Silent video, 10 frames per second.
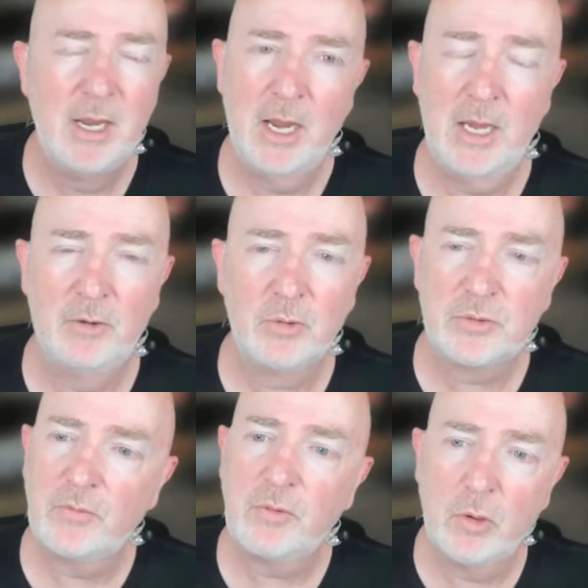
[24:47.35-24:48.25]
And also,
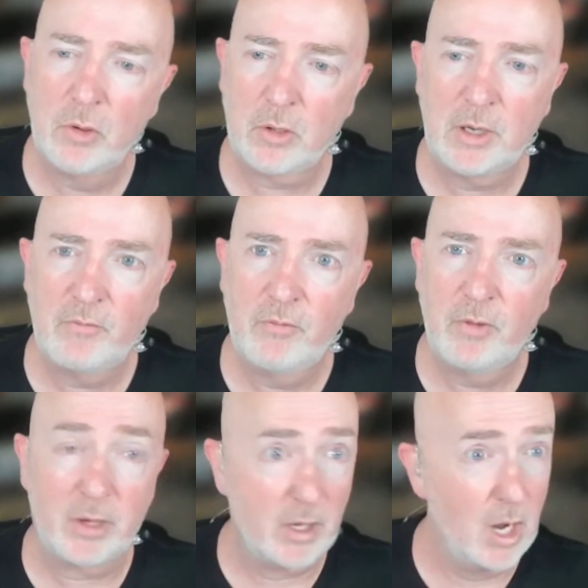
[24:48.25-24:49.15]
if you're looking for
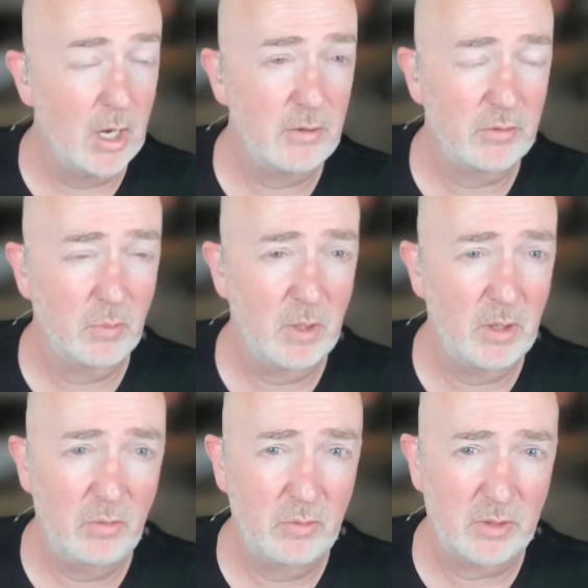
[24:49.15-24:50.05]
the guides that we're
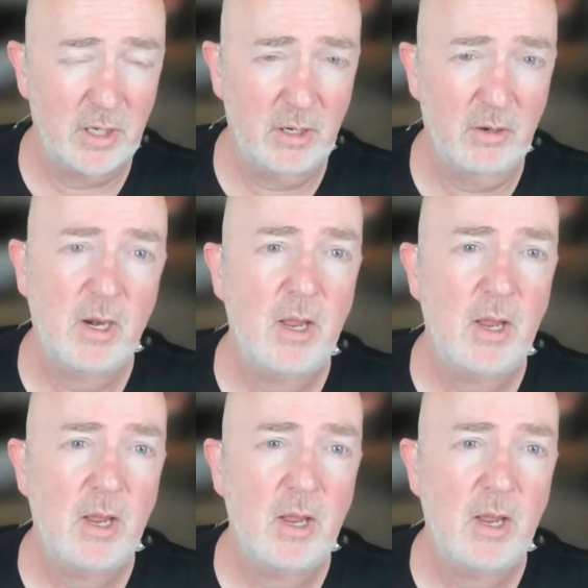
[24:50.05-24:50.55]
using here,